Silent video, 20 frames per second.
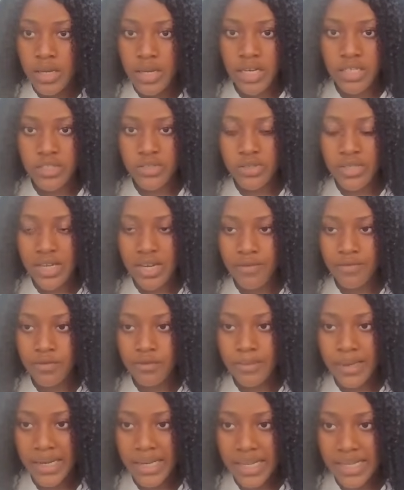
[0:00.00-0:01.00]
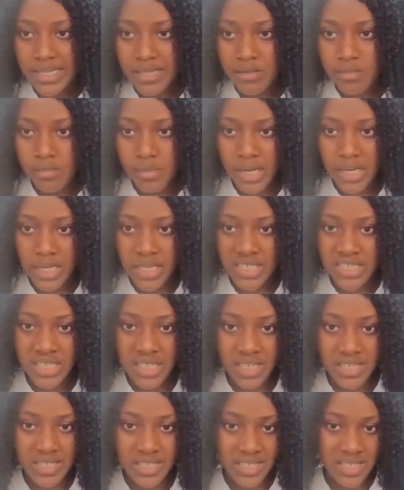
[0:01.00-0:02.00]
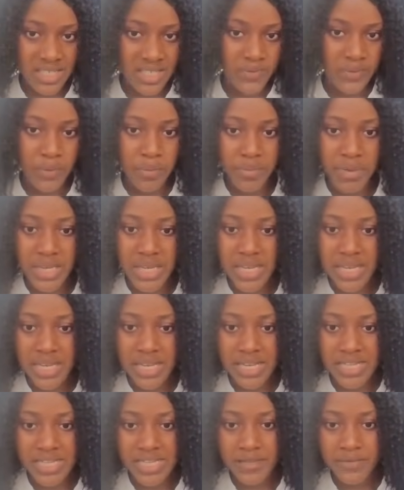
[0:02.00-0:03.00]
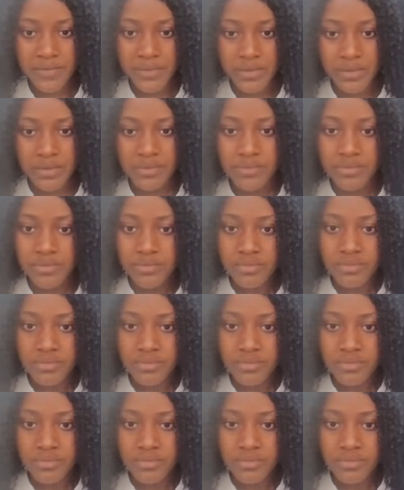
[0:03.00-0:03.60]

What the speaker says: Entry-level marketing manager. This is for beginners, even